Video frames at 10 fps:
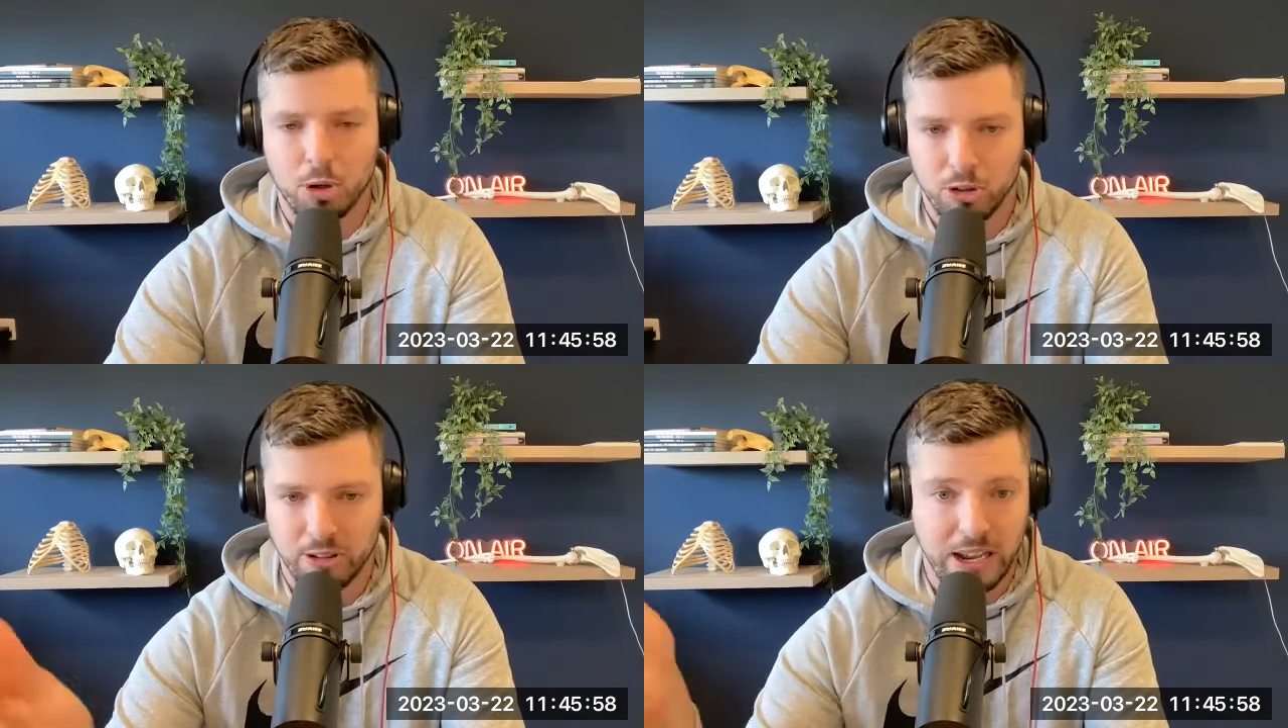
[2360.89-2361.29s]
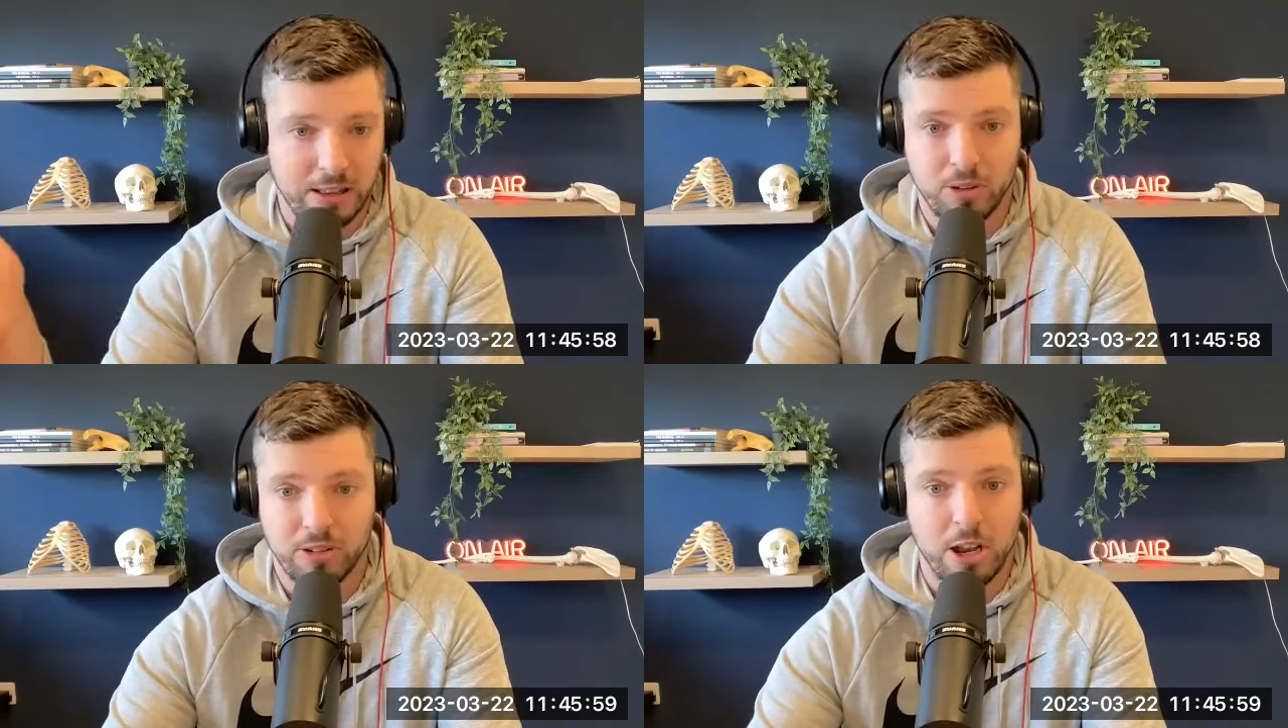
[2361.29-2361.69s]
months to
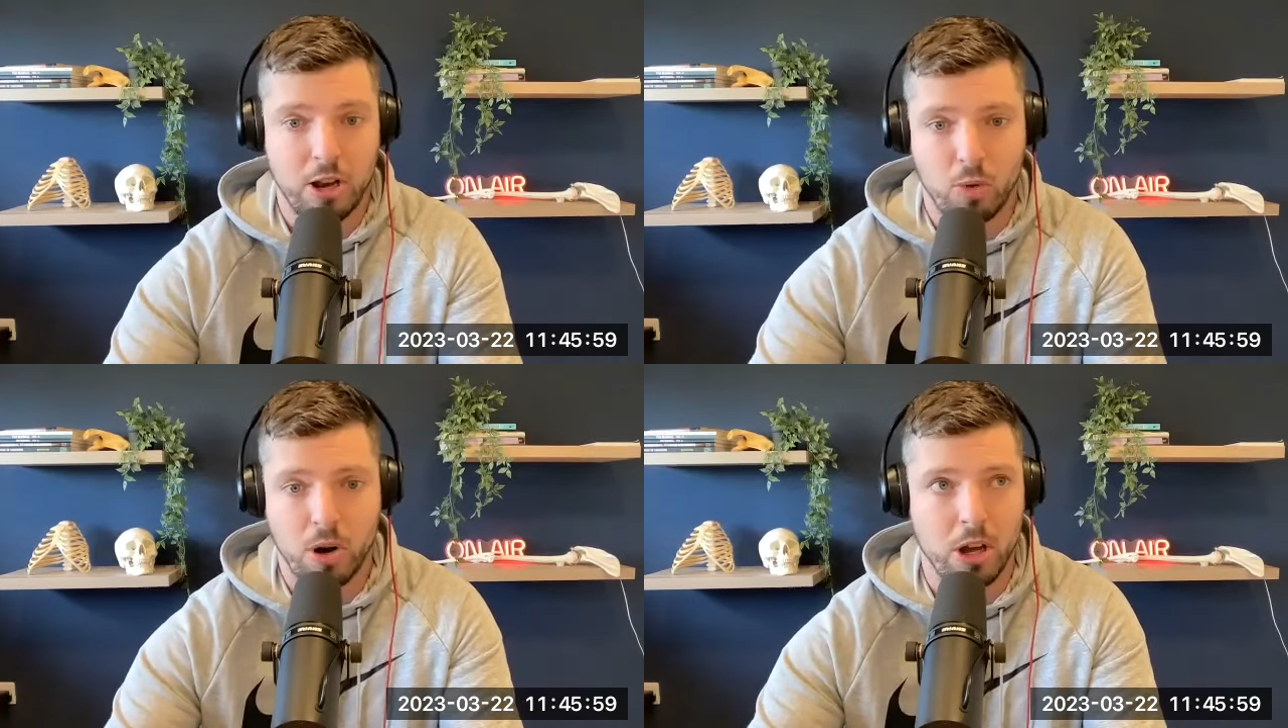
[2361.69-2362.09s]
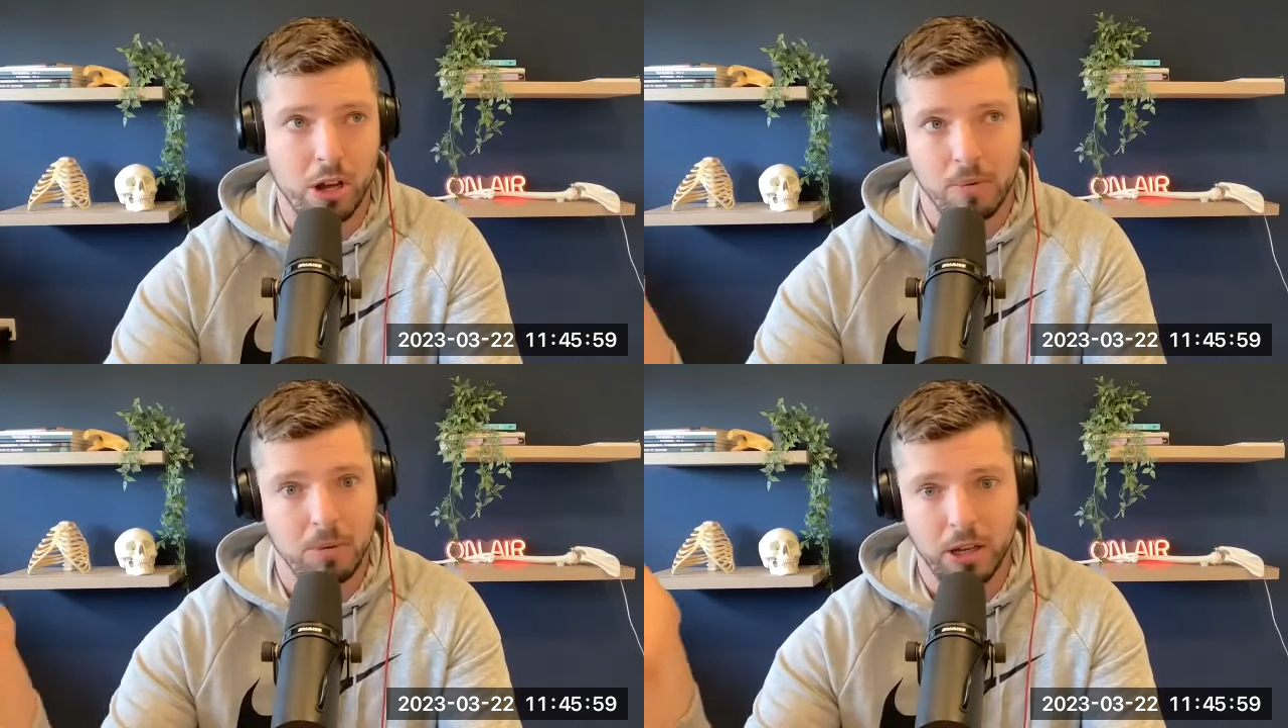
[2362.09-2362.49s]
get to a stage where
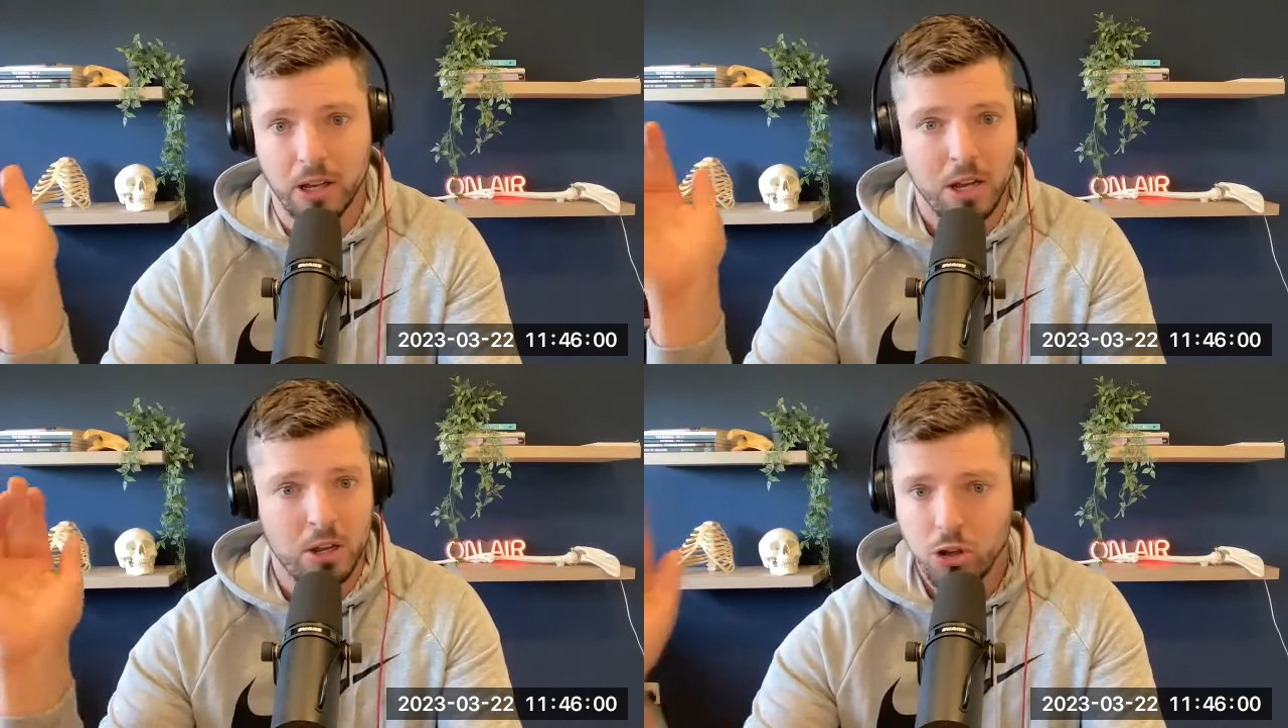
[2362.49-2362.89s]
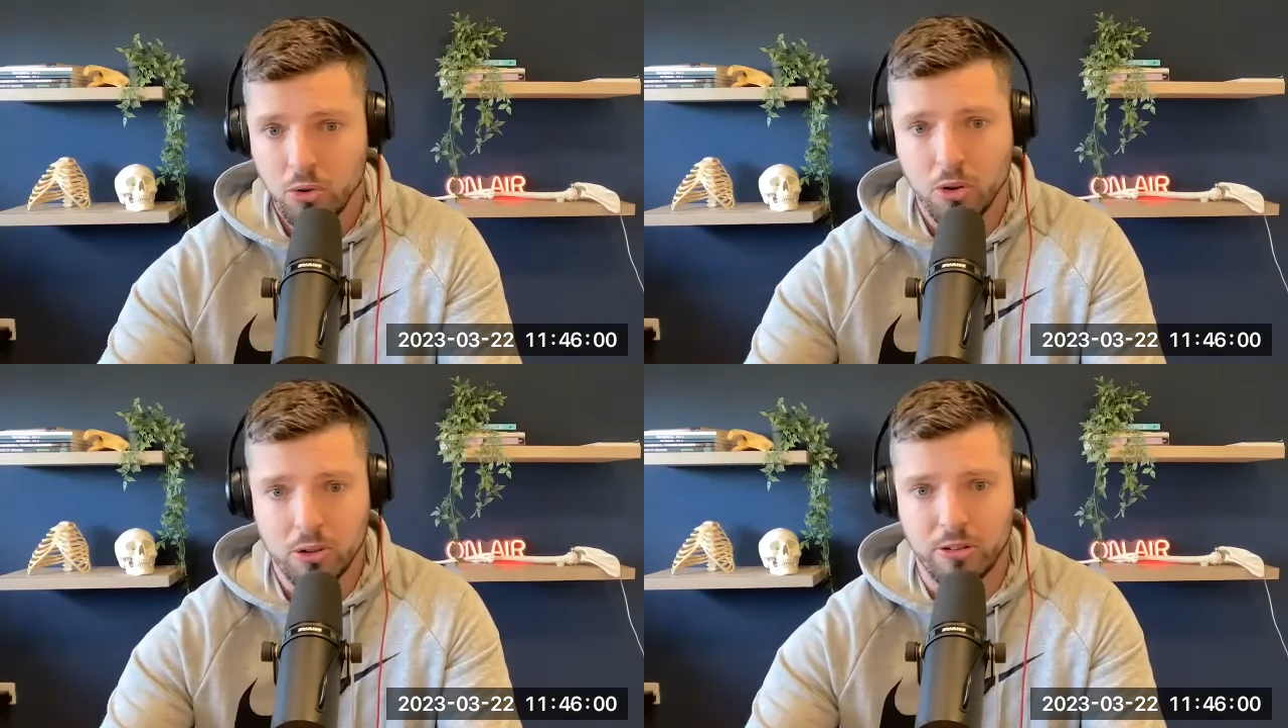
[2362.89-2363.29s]
I'm
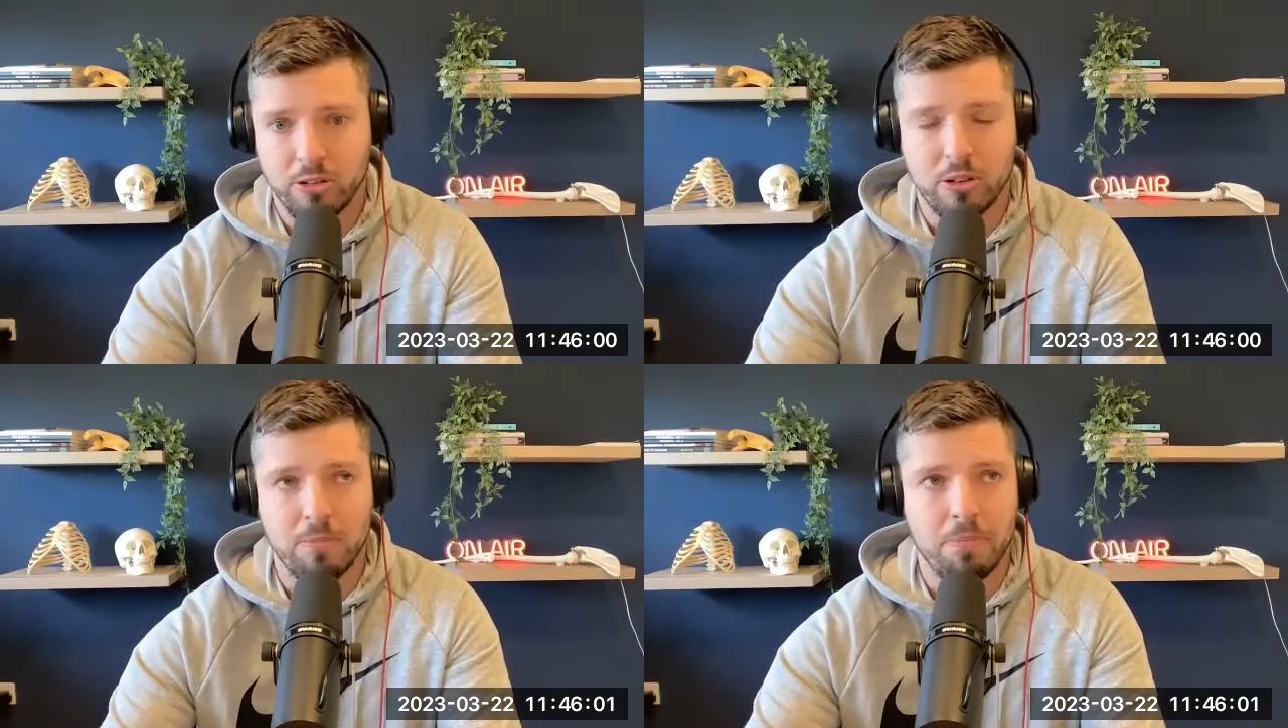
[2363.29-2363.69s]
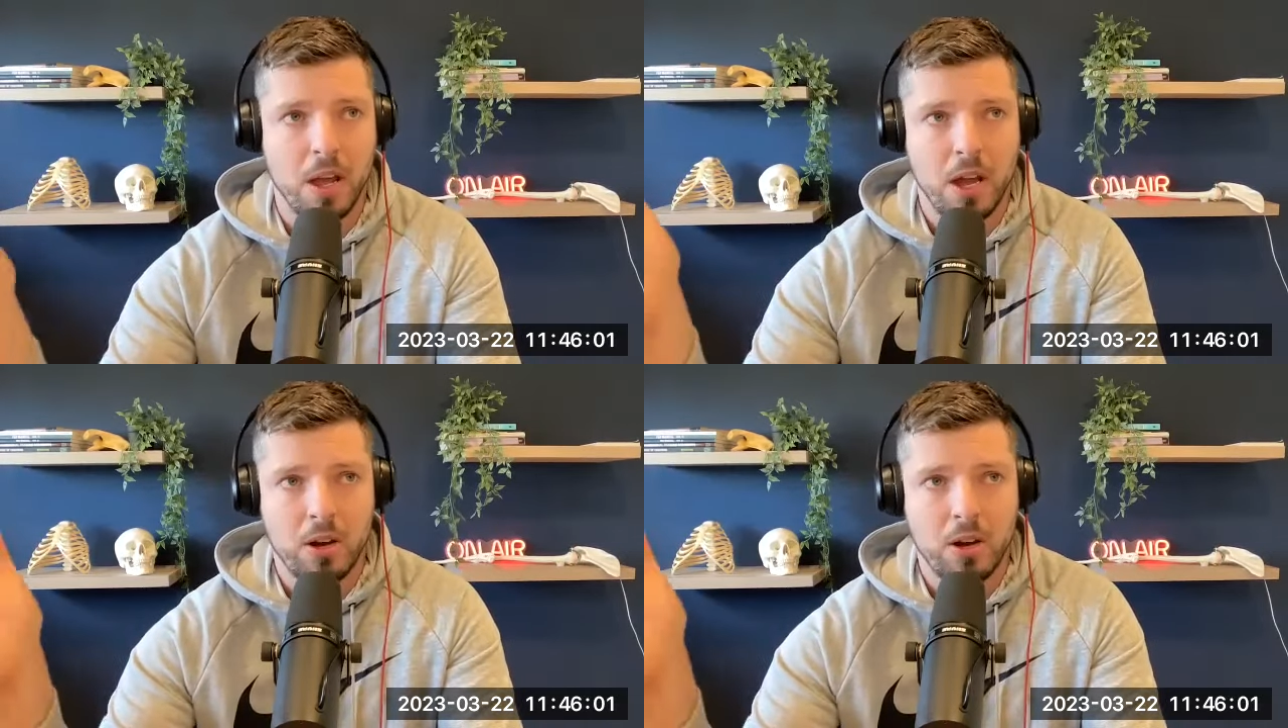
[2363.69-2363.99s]
the system.